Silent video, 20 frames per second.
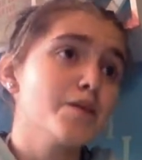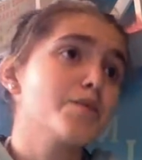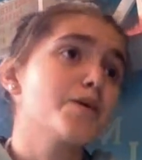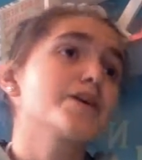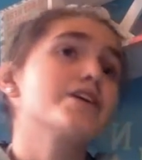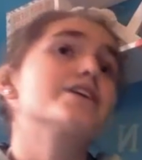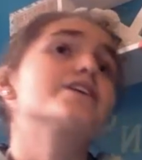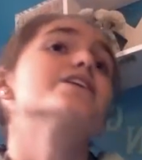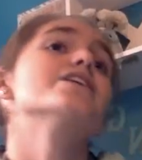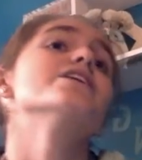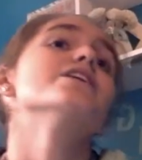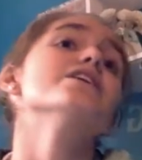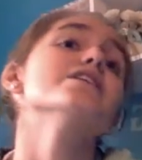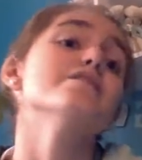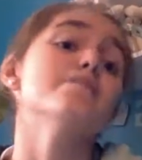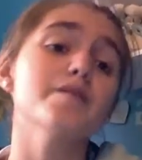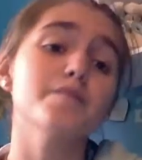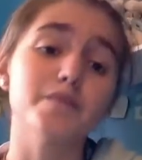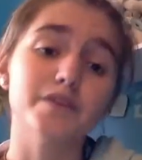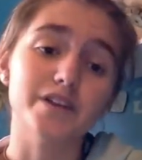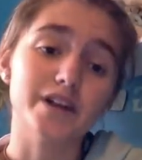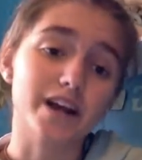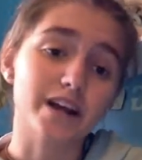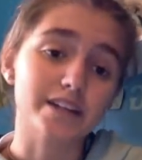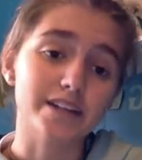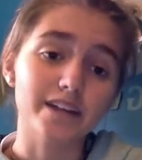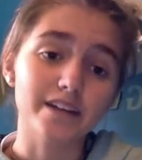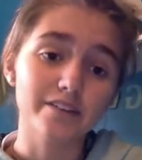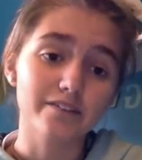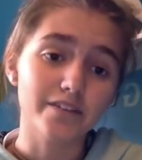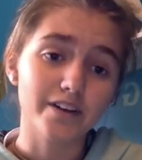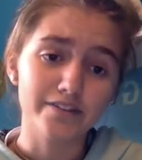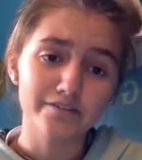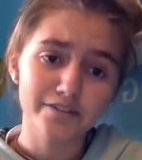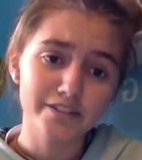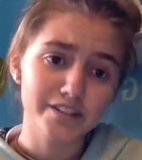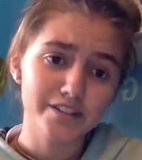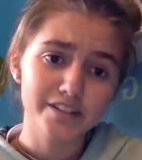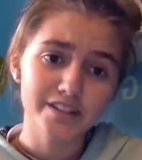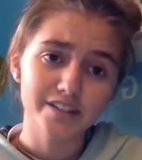And my brother had, like, 5
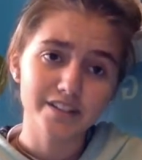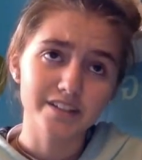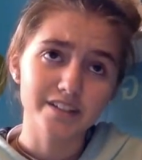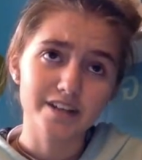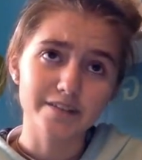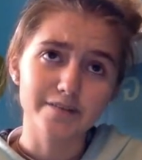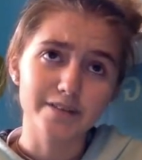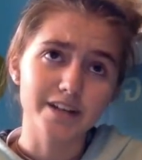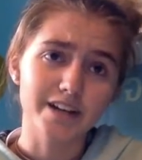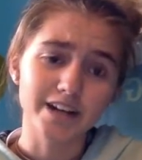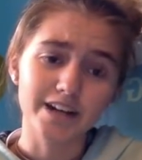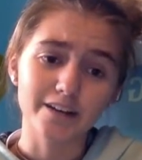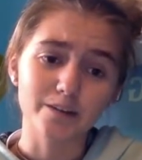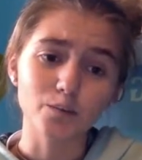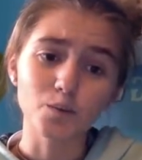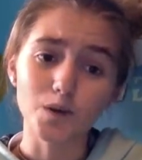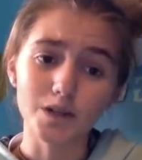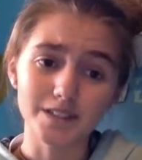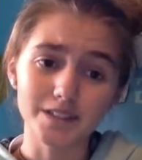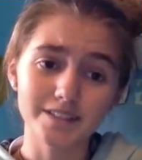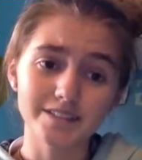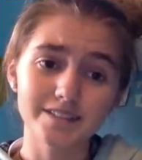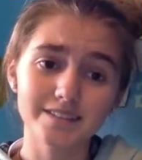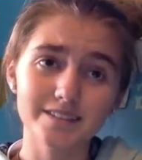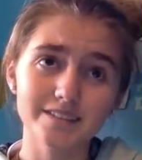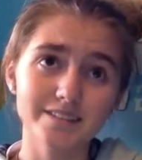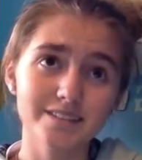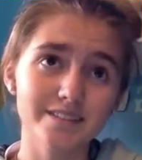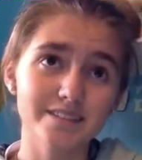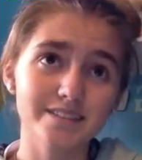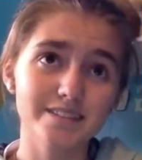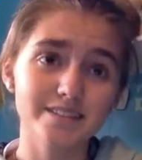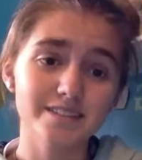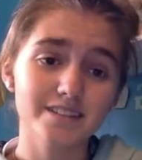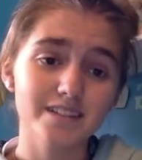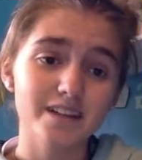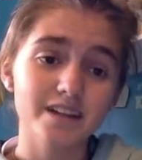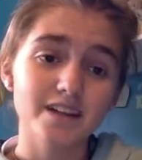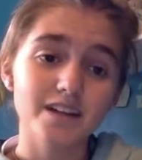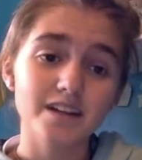fish in the time that I had
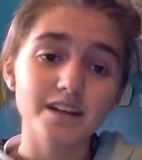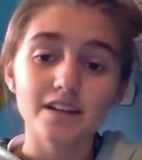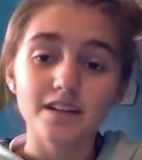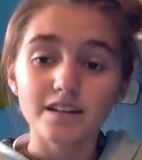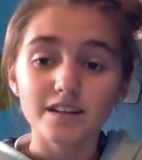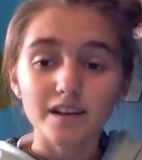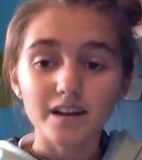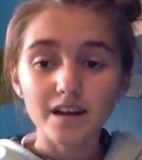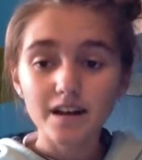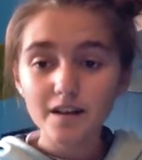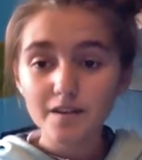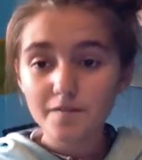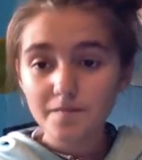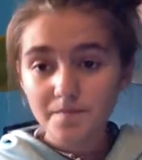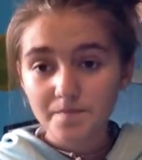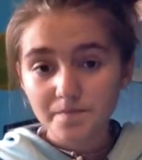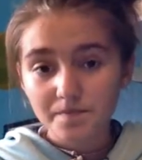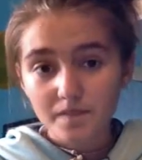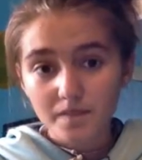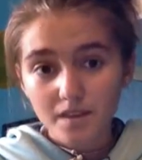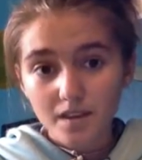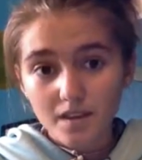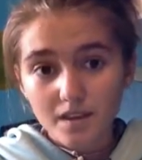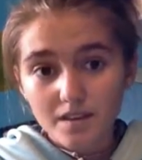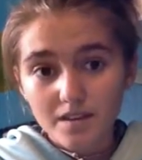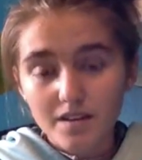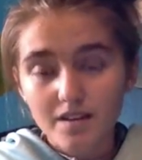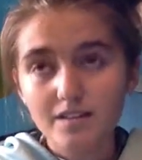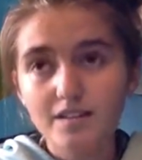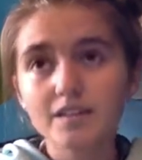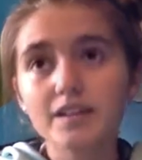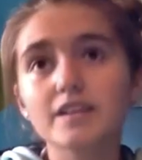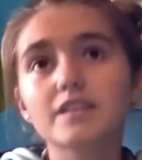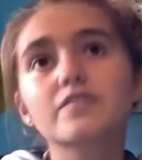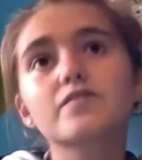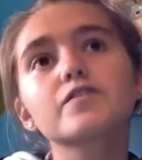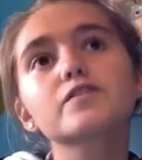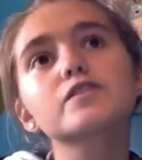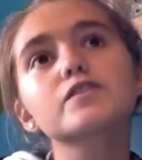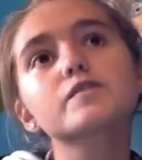one. And then,
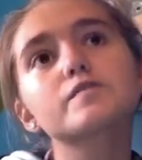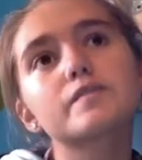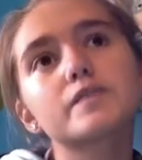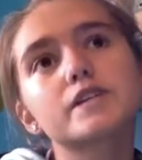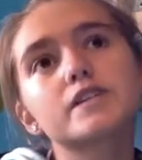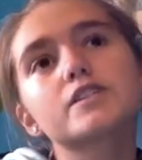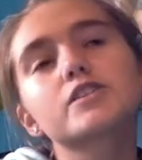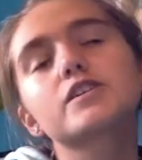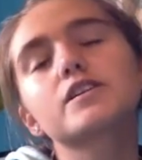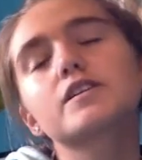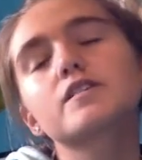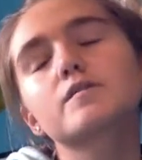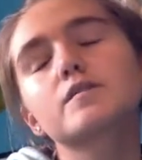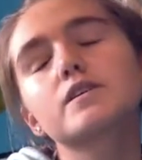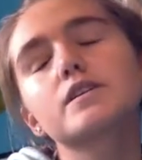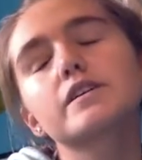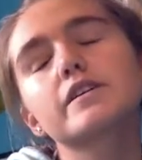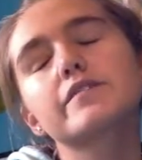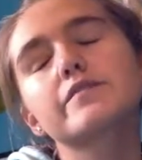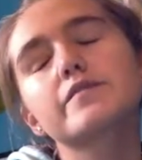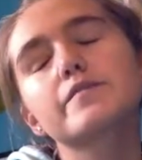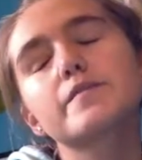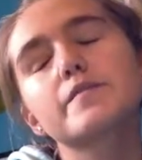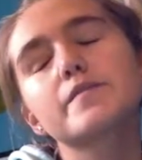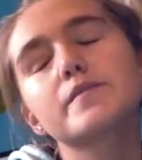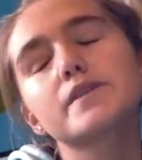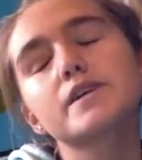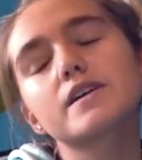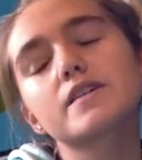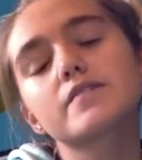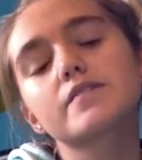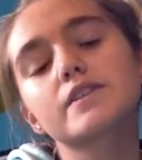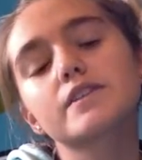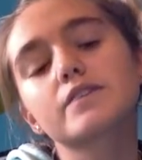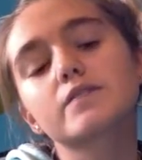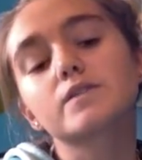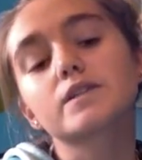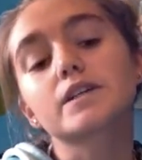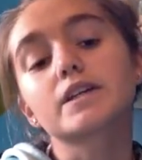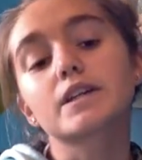like, the first major animal I remember
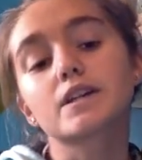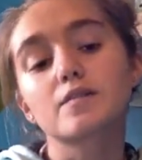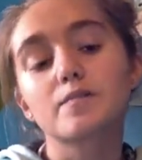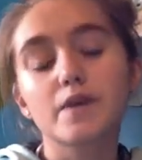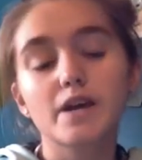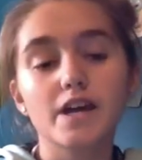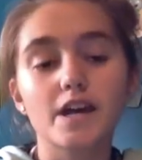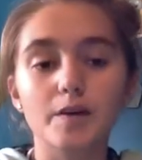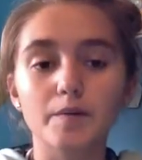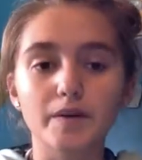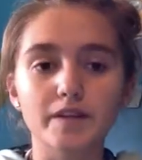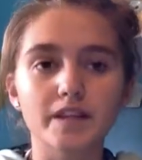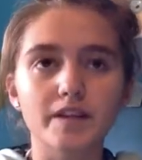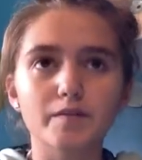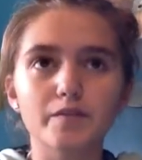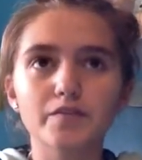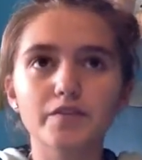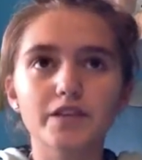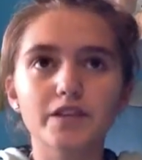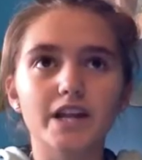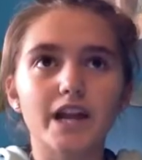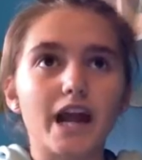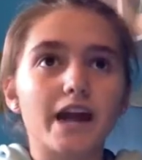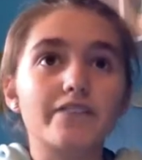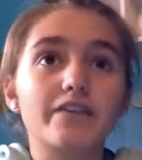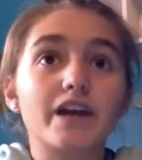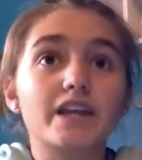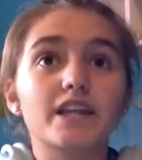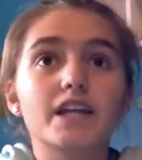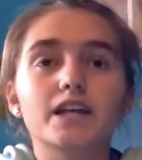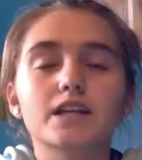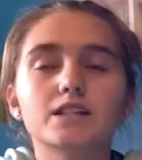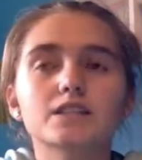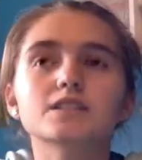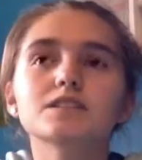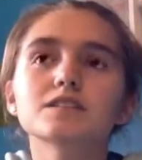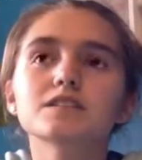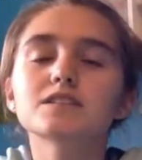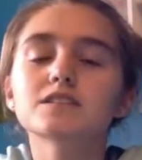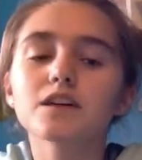having was a guinea pig. But, like, before that, I've had, like,
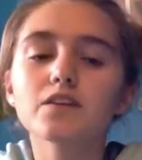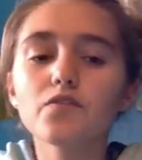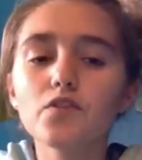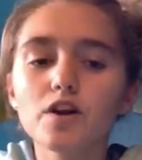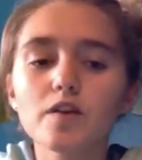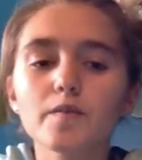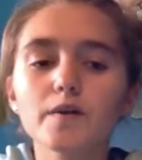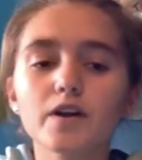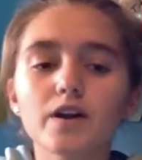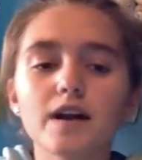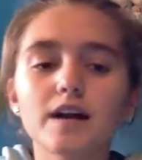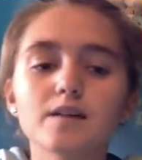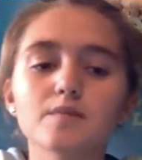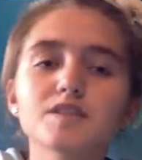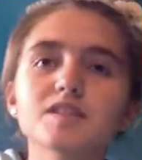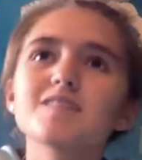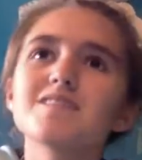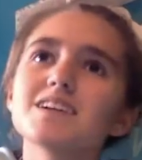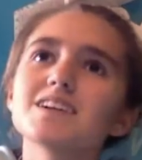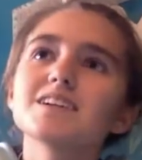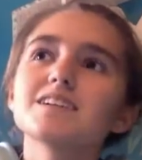several hermit crabs.